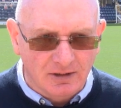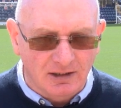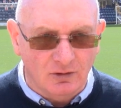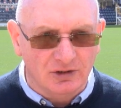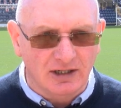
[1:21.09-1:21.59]

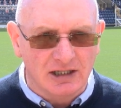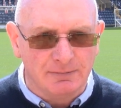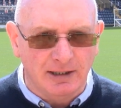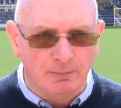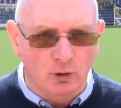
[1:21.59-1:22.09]
you know to get as
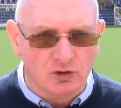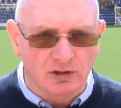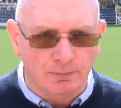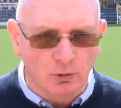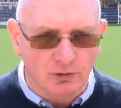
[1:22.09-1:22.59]
many points on
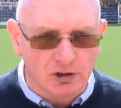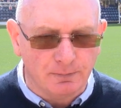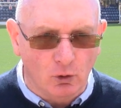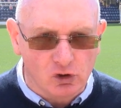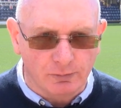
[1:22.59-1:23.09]
the board as
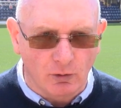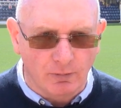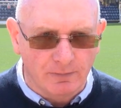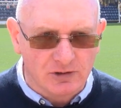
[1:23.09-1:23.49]
possible.